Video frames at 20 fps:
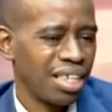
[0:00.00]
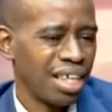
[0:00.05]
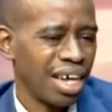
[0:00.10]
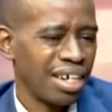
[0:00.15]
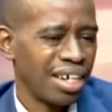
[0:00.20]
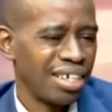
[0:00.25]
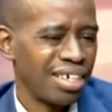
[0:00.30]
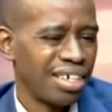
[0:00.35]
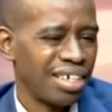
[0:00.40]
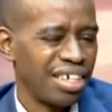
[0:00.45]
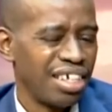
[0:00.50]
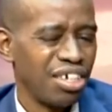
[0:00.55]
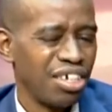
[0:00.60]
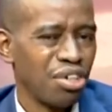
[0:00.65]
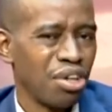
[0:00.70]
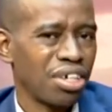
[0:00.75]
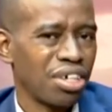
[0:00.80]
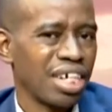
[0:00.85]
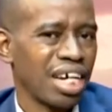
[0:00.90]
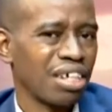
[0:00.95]
that
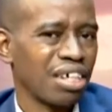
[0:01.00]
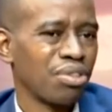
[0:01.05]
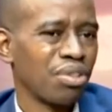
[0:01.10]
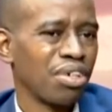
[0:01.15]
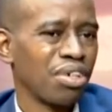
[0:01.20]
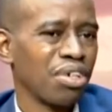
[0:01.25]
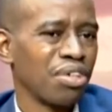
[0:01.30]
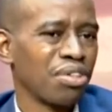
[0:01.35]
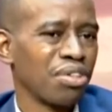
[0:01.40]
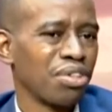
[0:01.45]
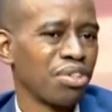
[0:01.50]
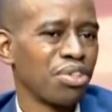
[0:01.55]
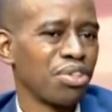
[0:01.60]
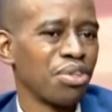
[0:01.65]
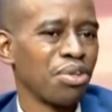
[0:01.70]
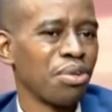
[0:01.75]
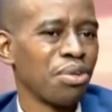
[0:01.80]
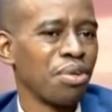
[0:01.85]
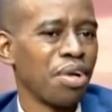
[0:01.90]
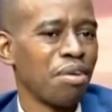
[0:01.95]
did not actually also
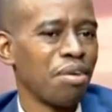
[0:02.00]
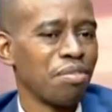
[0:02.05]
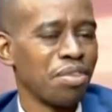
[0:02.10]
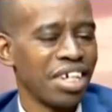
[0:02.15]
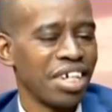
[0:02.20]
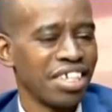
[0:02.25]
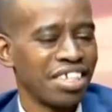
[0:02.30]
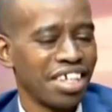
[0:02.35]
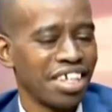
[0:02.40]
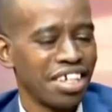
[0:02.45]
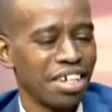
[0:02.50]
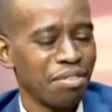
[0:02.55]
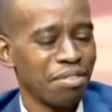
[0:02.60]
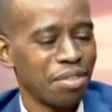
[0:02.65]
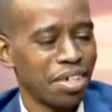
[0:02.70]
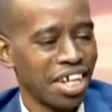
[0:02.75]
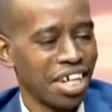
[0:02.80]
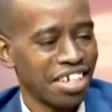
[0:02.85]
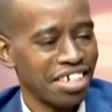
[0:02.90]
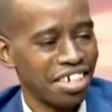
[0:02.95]
show a very
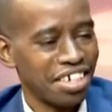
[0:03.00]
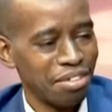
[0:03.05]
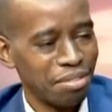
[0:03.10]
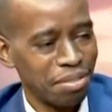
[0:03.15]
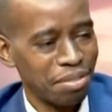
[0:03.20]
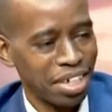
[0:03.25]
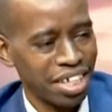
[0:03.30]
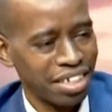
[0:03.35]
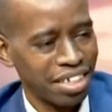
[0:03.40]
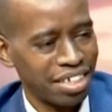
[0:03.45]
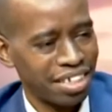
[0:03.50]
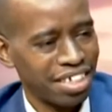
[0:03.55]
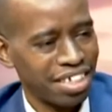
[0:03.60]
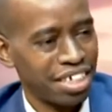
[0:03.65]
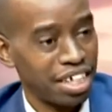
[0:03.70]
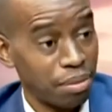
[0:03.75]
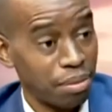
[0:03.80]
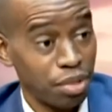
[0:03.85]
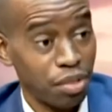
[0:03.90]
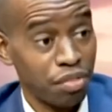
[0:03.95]
significant difference
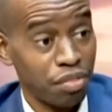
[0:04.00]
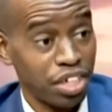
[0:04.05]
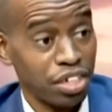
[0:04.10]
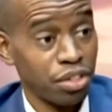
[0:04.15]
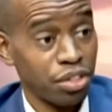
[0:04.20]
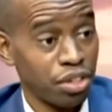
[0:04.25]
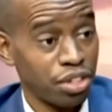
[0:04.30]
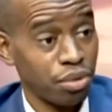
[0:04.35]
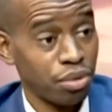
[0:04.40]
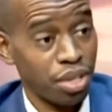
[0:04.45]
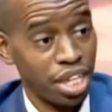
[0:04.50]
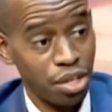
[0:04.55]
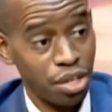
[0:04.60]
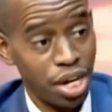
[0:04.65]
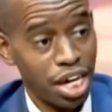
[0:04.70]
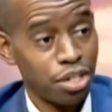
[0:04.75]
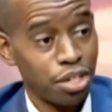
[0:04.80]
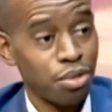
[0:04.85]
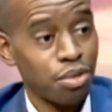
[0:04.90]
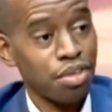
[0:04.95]
in terms of results, whether
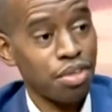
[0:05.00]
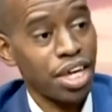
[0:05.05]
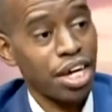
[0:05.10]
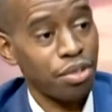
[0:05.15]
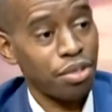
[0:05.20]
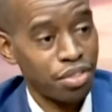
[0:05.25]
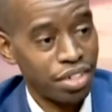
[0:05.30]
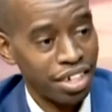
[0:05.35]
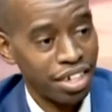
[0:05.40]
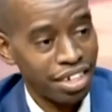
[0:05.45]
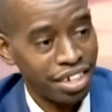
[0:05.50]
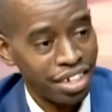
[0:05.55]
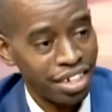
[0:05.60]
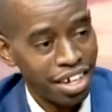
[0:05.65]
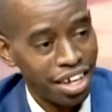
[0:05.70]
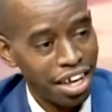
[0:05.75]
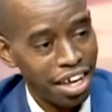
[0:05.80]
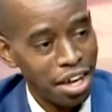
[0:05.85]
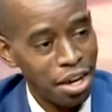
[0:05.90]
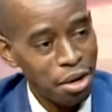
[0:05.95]
you had 2,000